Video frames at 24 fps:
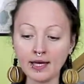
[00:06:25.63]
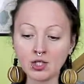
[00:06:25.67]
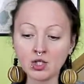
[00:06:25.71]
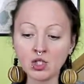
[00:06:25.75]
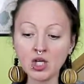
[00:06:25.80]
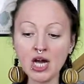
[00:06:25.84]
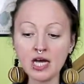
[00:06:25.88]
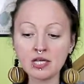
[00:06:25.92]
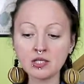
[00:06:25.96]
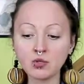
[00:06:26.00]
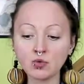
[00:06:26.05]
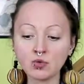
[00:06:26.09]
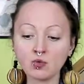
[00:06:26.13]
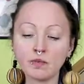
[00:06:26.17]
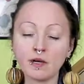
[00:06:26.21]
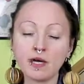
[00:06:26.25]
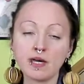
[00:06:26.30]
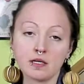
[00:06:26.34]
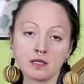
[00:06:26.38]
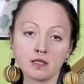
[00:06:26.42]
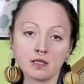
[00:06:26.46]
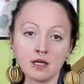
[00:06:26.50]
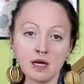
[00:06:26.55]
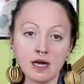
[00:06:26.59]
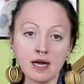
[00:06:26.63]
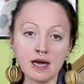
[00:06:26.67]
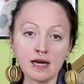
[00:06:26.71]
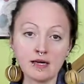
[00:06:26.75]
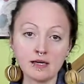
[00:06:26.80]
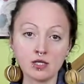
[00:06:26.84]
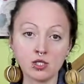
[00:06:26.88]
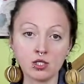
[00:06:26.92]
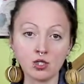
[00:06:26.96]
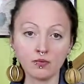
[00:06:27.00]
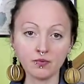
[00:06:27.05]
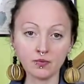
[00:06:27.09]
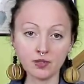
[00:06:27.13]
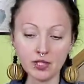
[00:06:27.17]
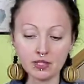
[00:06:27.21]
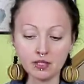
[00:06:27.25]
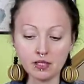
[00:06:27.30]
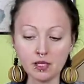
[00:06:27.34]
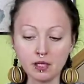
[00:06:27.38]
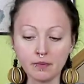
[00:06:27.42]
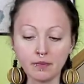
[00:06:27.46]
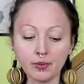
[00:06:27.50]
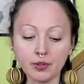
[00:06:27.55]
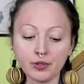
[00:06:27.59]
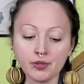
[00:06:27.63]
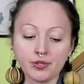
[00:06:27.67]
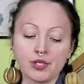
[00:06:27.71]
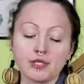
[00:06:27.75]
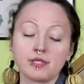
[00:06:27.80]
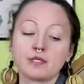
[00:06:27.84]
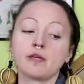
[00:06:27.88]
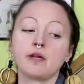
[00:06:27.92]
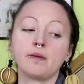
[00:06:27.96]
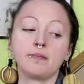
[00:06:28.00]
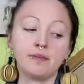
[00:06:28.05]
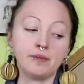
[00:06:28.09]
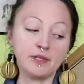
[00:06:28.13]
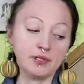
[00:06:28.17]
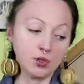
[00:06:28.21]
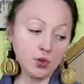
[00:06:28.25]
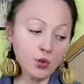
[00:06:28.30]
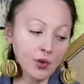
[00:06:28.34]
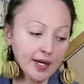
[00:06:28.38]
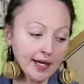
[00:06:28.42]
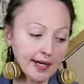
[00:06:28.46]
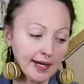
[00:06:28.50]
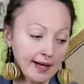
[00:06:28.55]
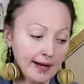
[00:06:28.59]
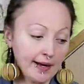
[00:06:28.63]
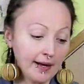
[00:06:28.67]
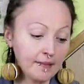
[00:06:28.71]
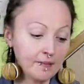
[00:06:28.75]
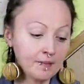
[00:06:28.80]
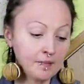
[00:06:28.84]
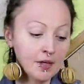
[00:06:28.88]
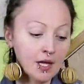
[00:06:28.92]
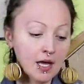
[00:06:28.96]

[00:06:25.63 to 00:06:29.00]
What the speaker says: just to make the softening process a bit quicker.